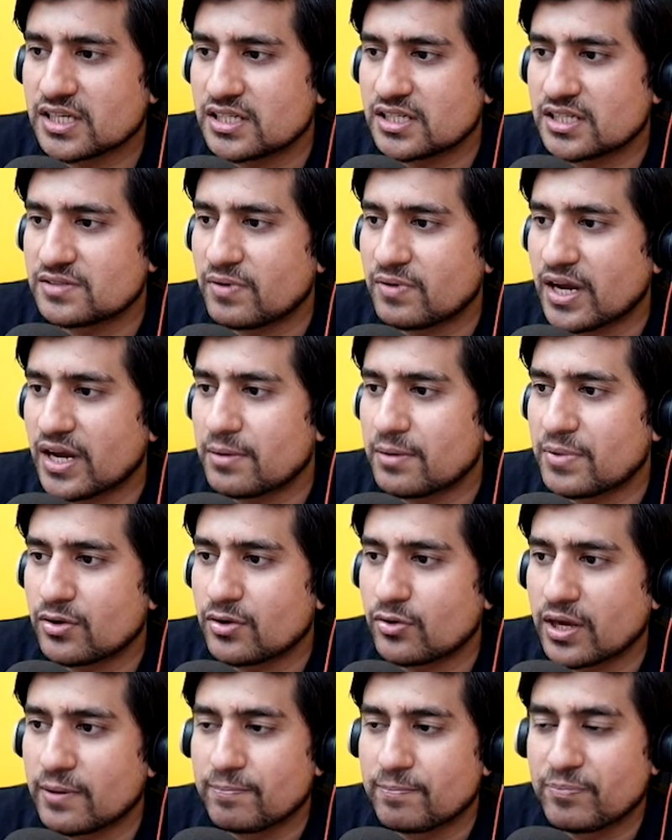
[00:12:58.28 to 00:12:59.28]
that's fine. But
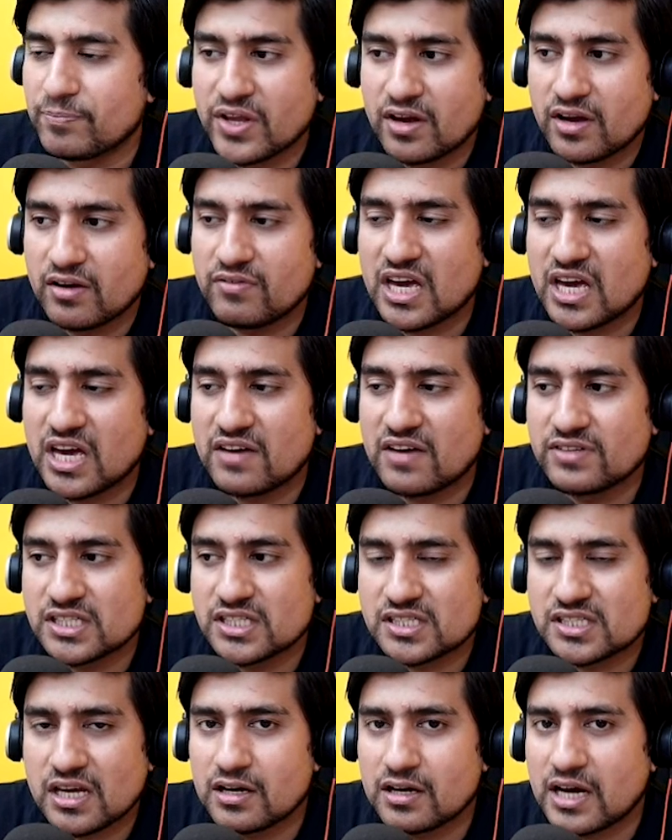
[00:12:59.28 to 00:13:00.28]
okay, we have
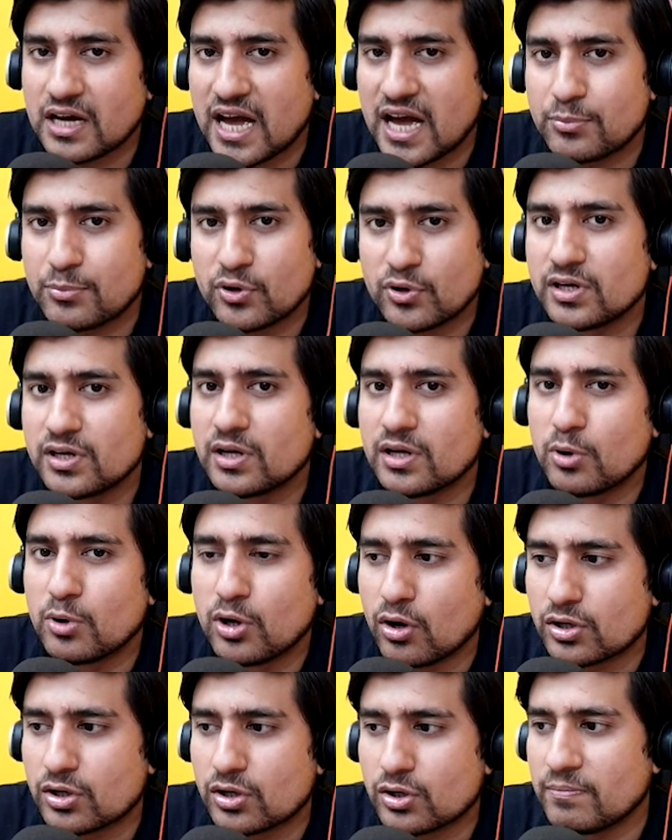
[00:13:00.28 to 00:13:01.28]
this uh, app dot v w
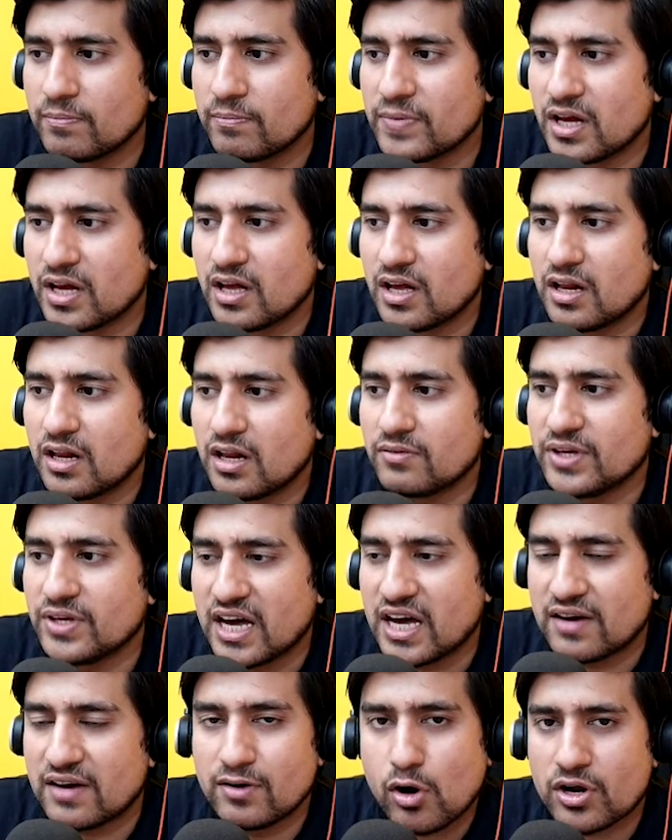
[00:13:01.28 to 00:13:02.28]
dot com. We
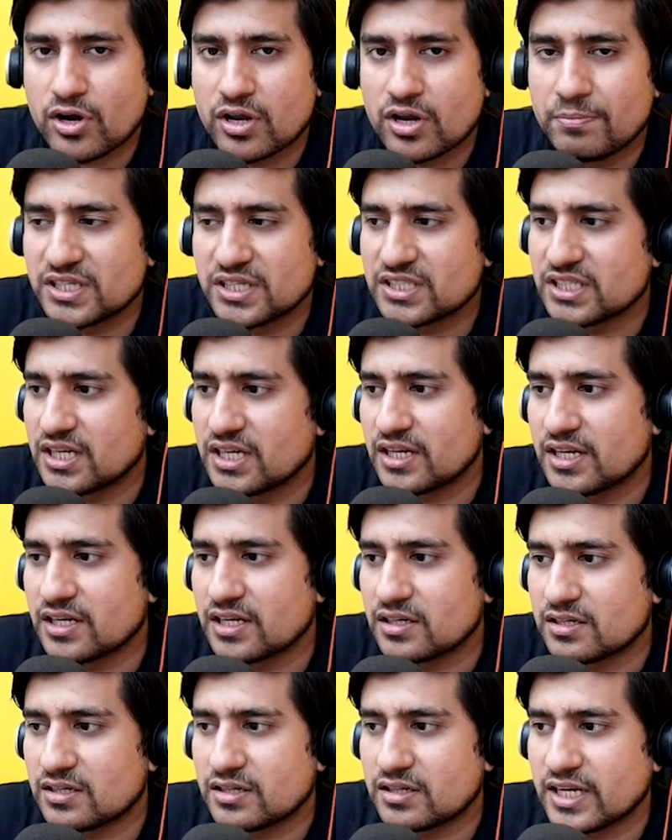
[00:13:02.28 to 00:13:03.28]
have a login page and a,
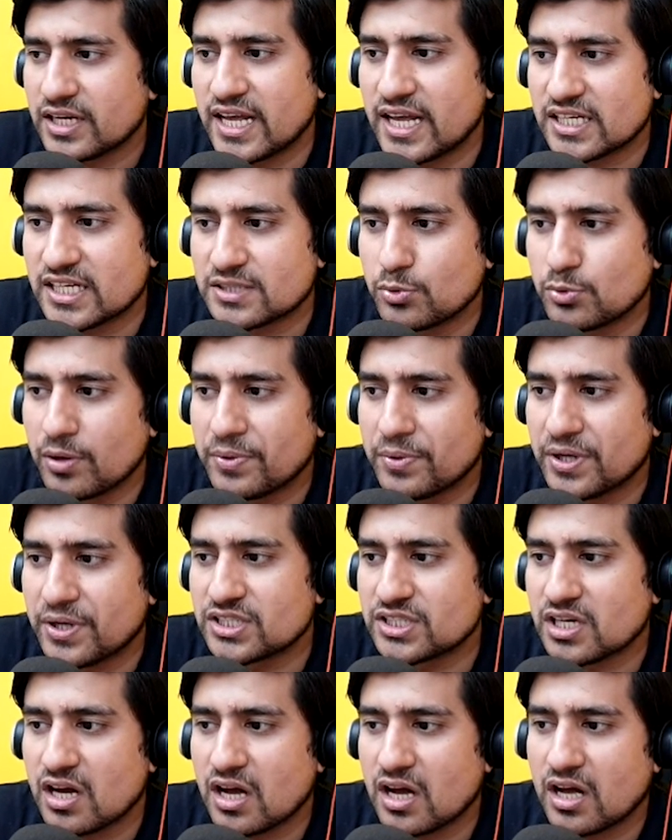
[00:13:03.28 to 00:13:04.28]
uh, a dashboard
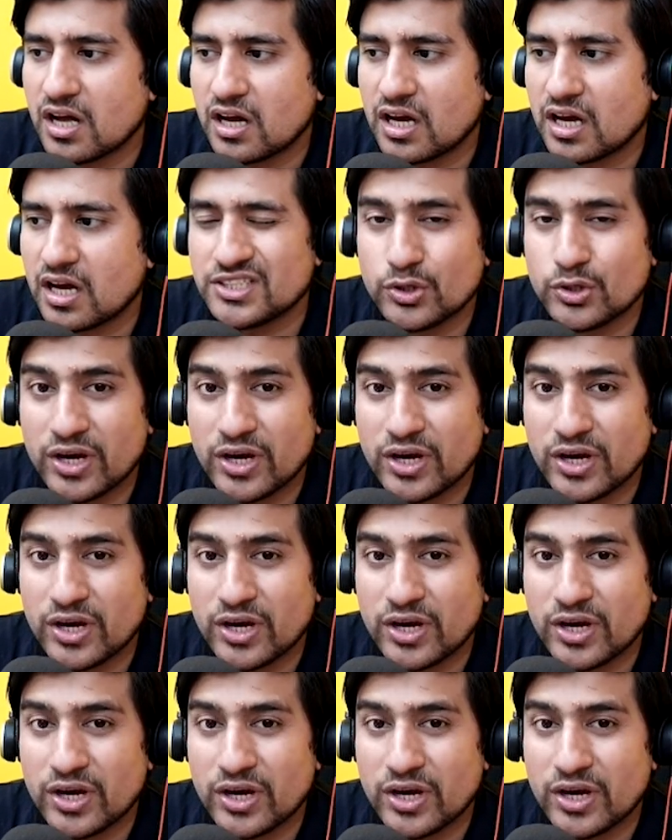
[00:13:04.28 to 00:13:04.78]
page. Uh, you